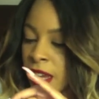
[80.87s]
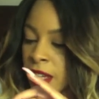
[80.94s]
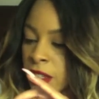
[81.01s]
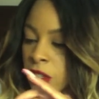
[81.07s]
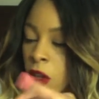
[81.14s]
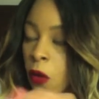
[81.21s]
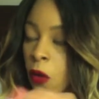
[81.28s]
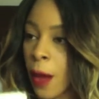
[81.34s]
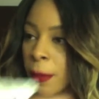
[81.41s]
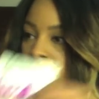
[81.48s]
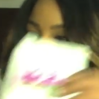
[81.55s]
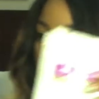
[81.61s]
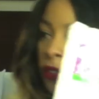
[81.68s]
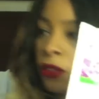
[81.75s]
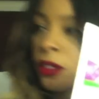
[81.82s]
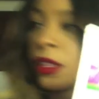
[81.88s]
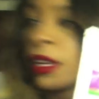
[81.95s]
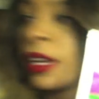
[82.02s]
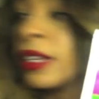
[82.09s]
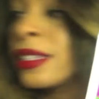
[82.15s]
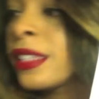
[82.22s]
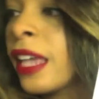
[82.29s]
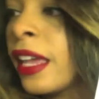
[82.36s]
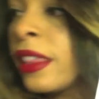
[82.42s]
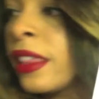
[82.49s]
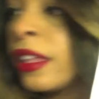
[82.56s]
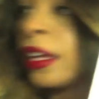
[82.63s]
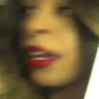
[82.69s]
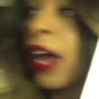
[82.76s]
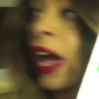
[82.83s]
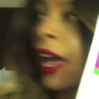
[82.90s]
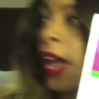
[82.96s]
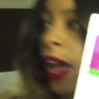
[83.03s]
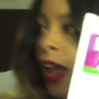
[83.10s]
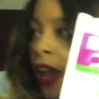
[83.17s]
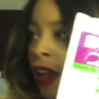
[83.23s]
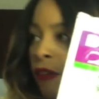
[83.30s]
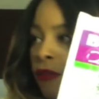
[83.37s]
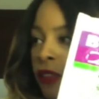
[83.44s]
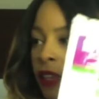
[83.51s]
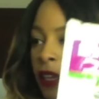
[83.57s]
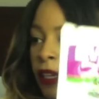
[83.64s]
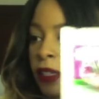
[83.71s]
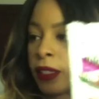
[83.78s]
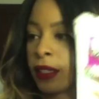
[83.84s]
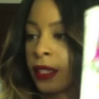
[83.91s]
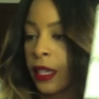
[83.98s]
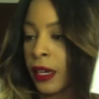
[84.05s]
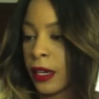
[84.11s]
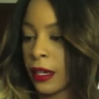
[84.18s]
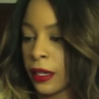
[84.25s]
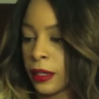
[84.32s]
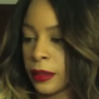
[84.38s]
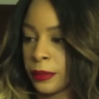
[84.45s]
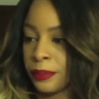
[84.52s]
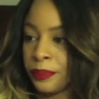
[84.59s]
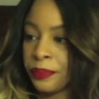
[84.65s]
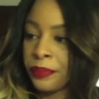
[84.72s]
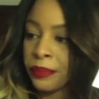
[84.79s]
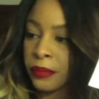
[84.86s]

So I'm going to use this, and then I have this, um,